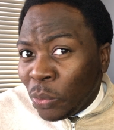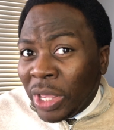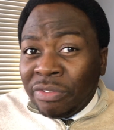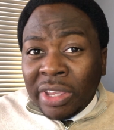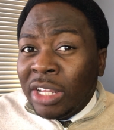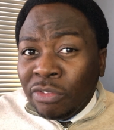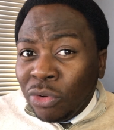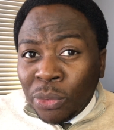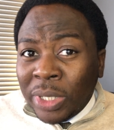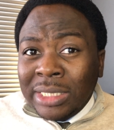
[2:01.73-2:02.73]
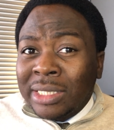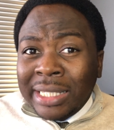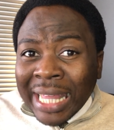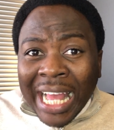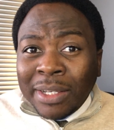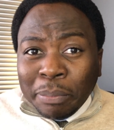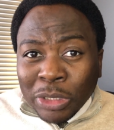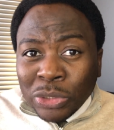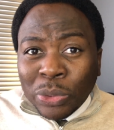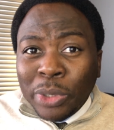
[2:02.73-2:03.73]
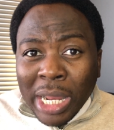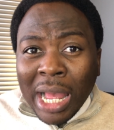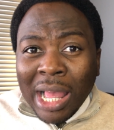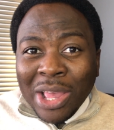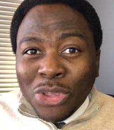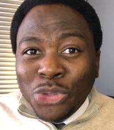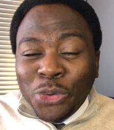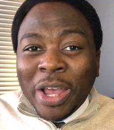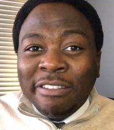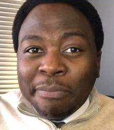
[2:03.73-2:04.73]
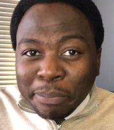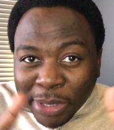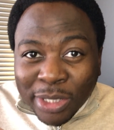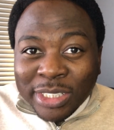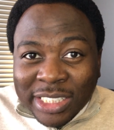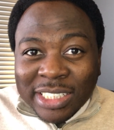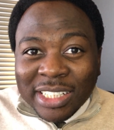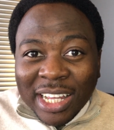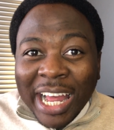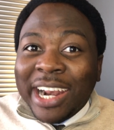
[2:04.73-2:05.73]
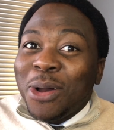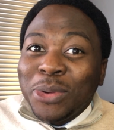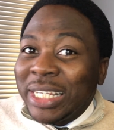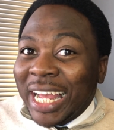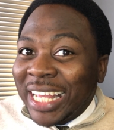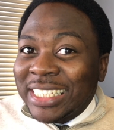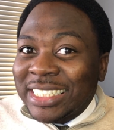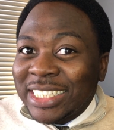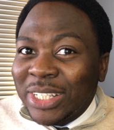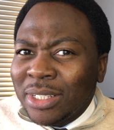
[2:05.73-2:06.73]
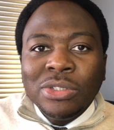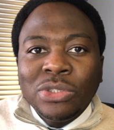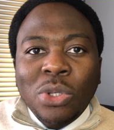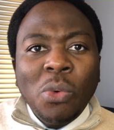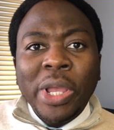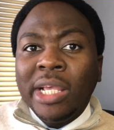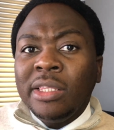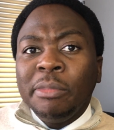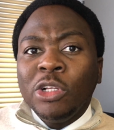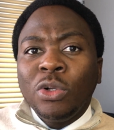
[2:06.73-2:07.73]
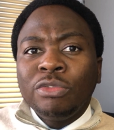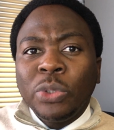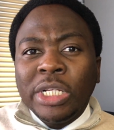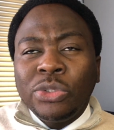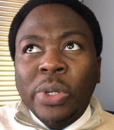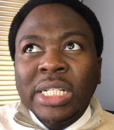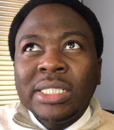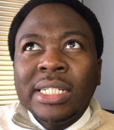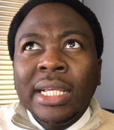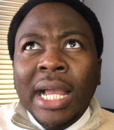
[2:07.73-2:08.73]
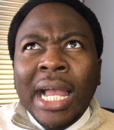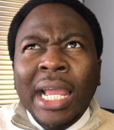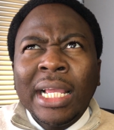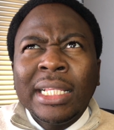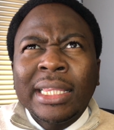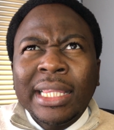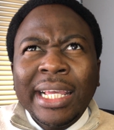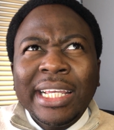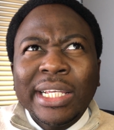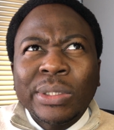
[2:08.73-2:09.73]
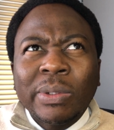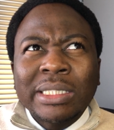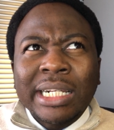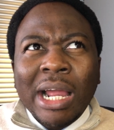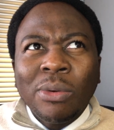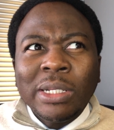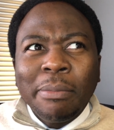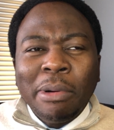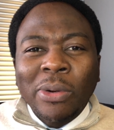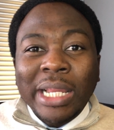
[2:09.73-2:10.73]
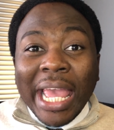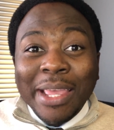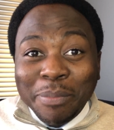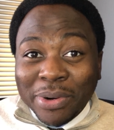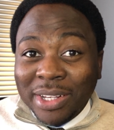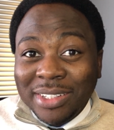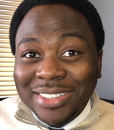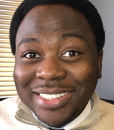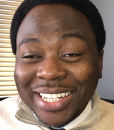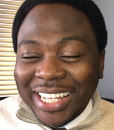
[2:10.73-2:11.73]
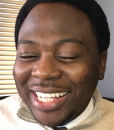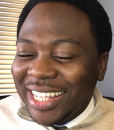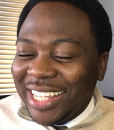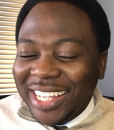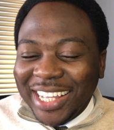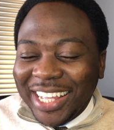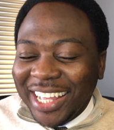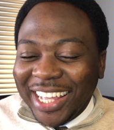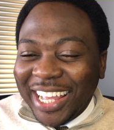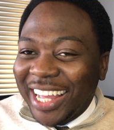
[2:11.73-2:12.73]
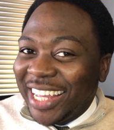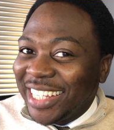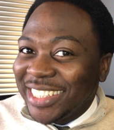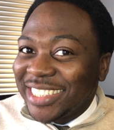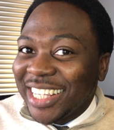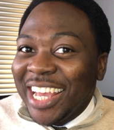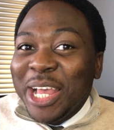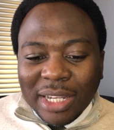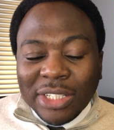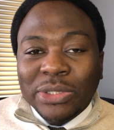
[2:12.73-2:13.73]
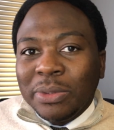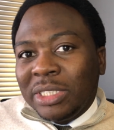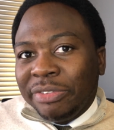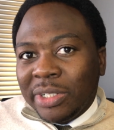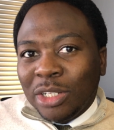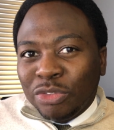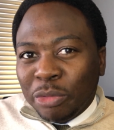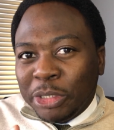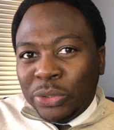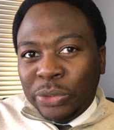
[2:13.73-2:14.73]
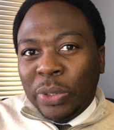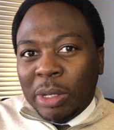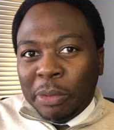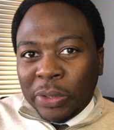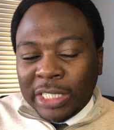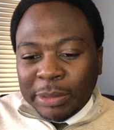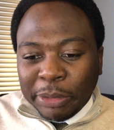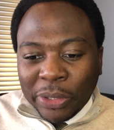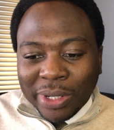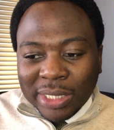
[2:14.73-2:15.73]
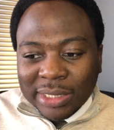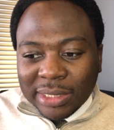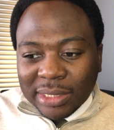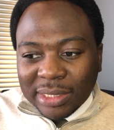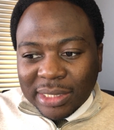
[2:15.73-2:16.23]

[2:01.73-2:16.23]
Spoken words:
we have influenced that persona you have built around us. So we're in the middle of 2020. I think it was around about April. Hey guys, it's so difficult for me to talk about this because